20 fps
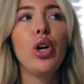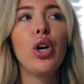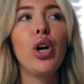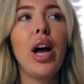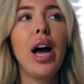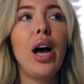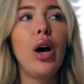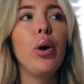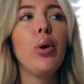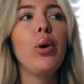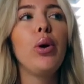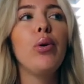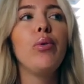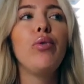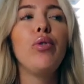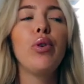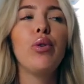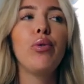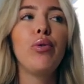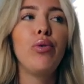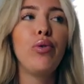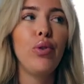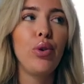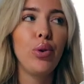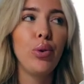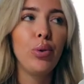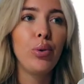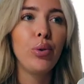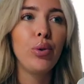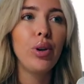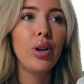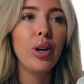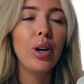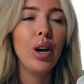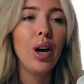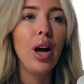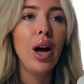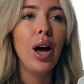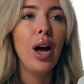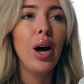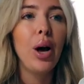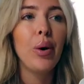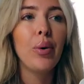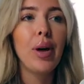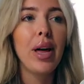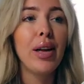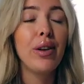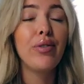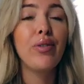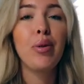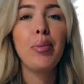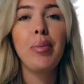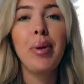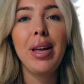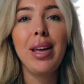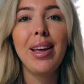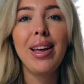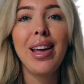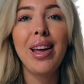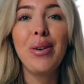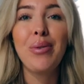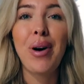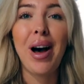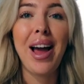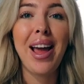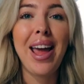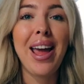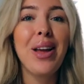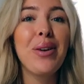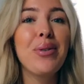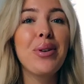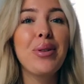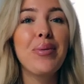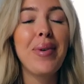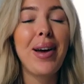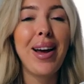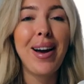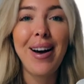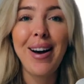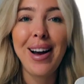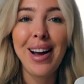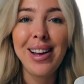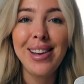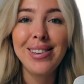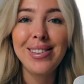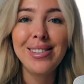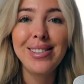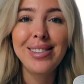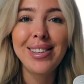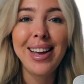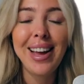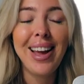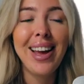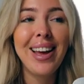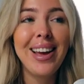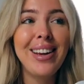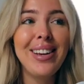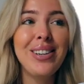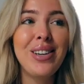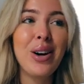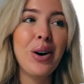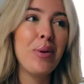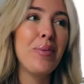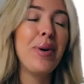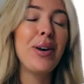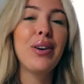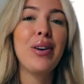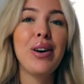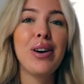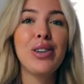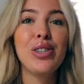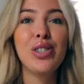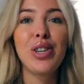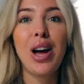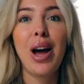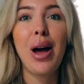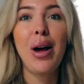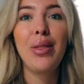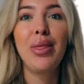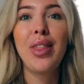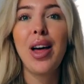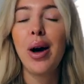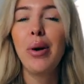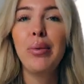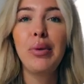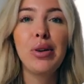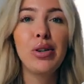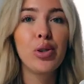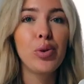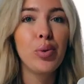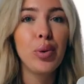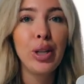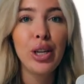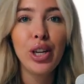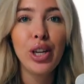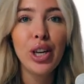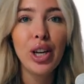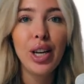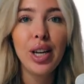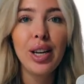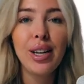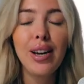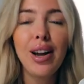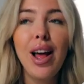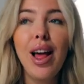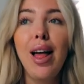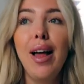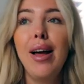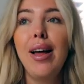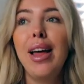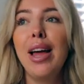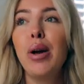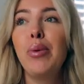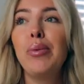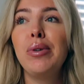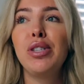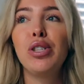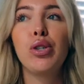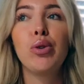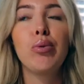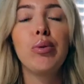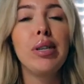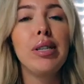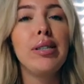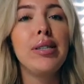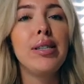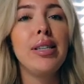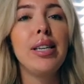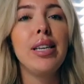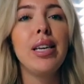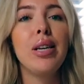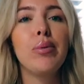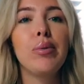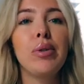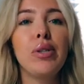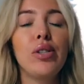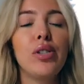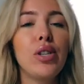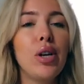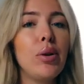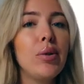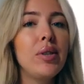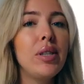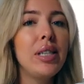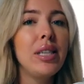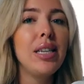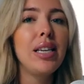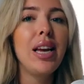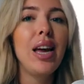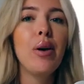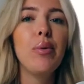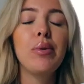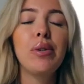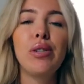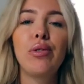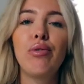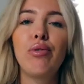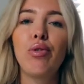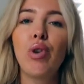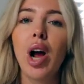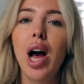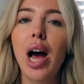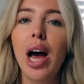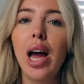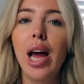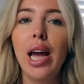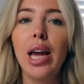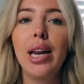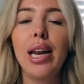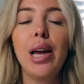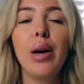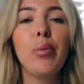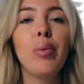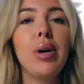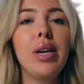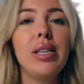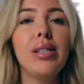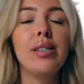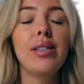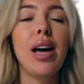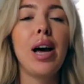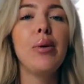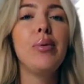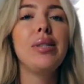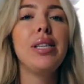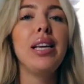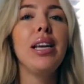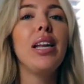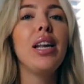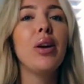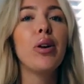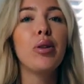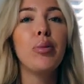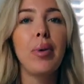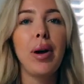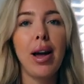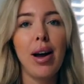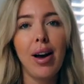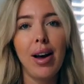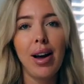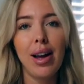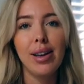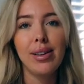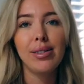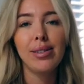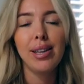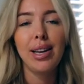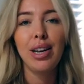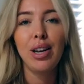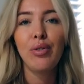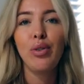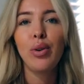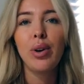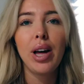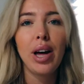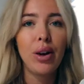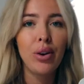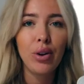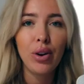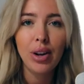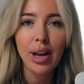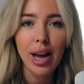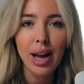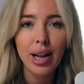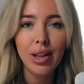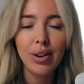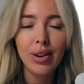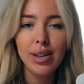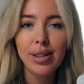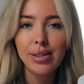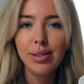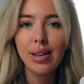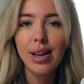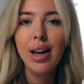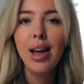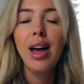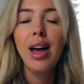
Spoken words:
how you view food. Okay, for me, I ate with my eyes, and oh my gosh, that looks really good. It was greasy, it was salty, it was fried, I was eating with my eyes. And if you count your calories,